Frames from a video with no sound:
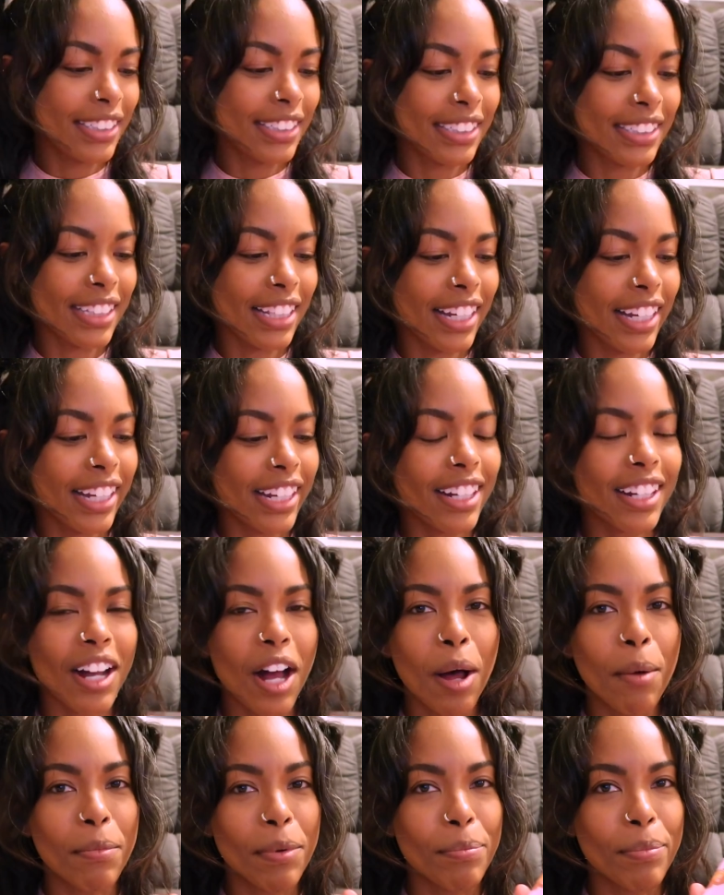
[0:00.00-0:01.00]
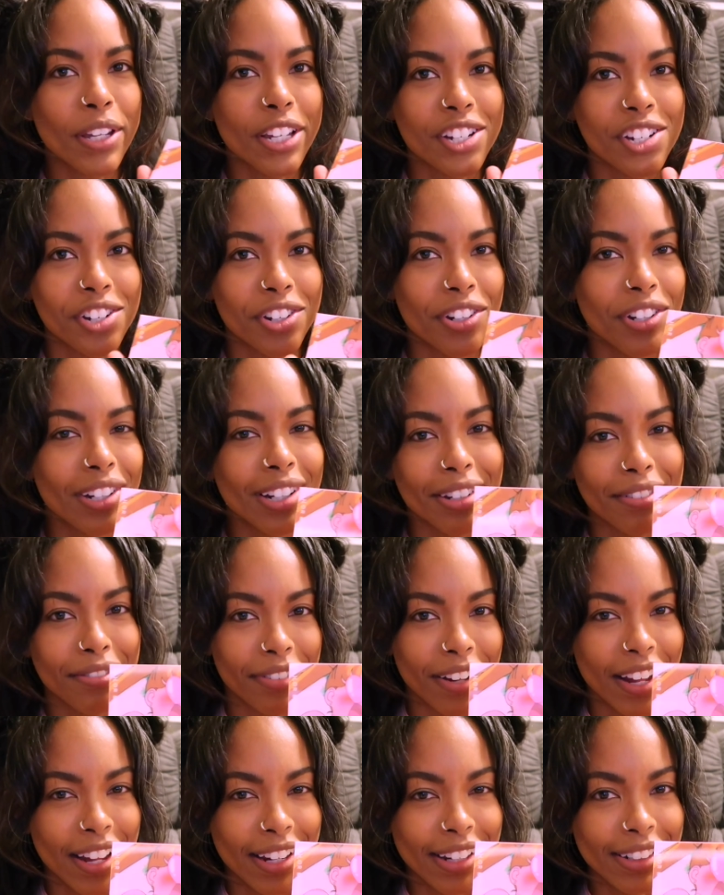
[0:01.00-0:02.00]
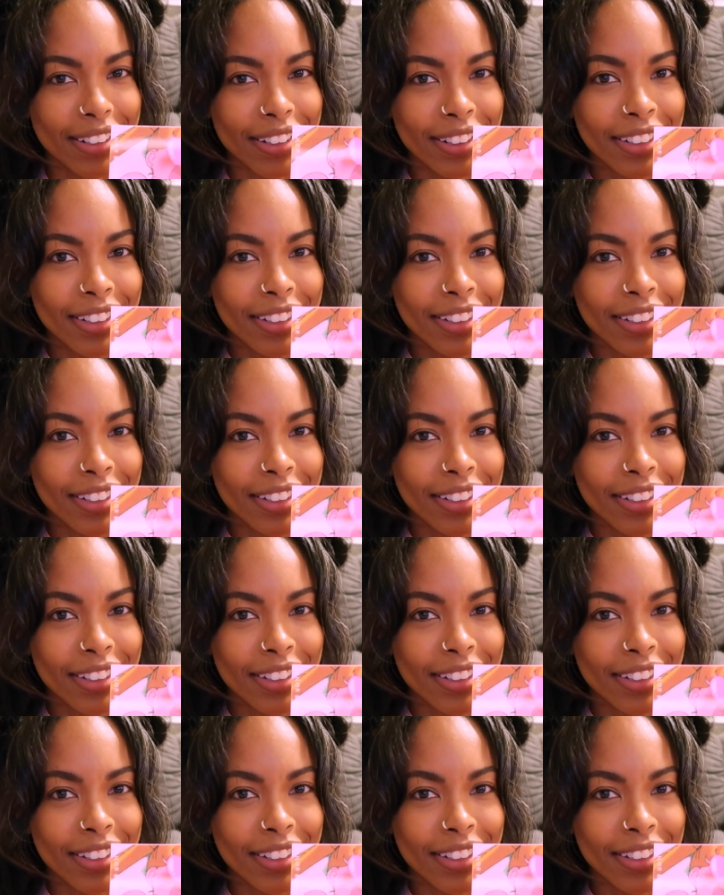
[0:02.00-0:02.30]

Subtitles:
This is like a common picture you can find